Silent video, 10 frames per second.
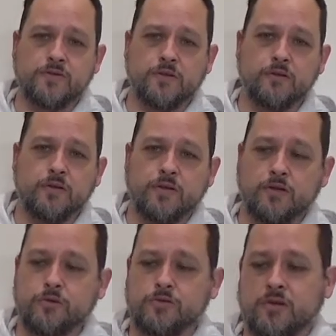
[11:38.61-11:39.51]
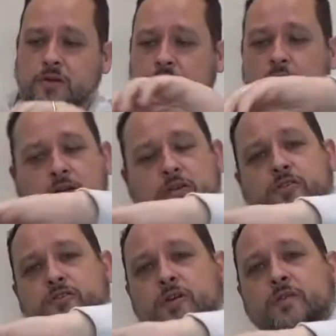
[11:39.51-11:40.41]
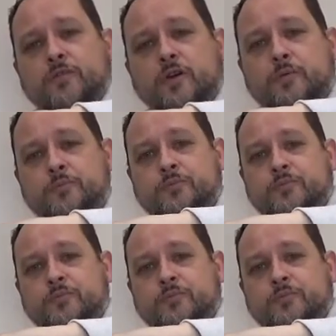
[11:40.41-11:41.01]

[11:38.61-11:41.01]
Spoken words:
so it goes straight through.